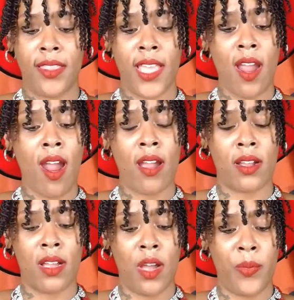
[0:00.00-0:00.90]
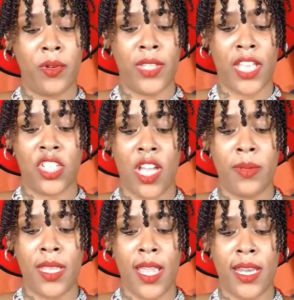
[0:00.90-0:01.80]
There are a couple that
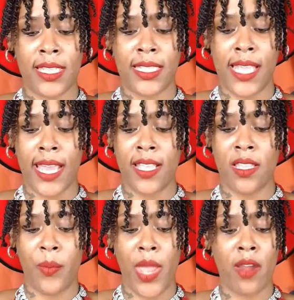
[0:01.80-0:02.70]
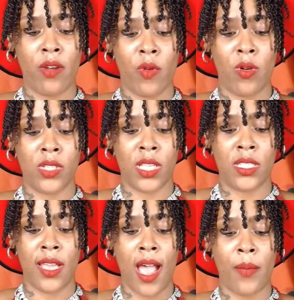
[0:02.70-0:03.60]
jumped in and sat in the parent roles
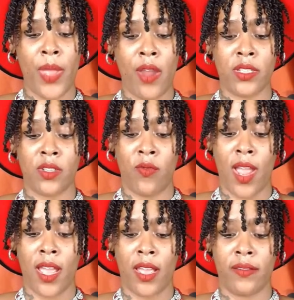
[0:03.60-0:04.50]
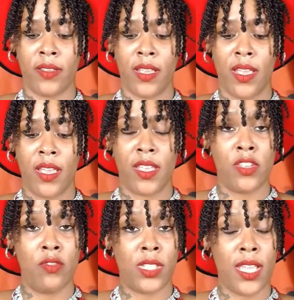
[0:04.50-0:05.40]
until our parents arrived.
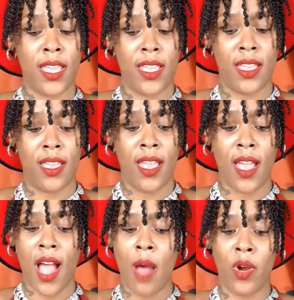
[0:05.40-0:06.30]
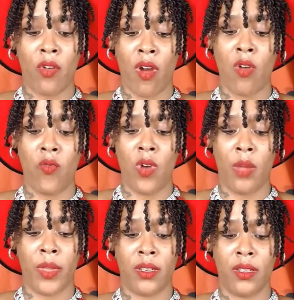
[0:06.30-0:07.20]
You see, I'm a grown
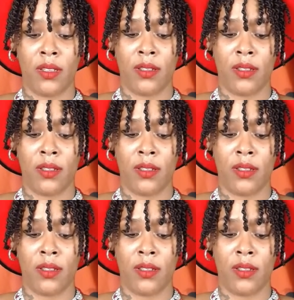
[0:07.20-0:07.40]
woman,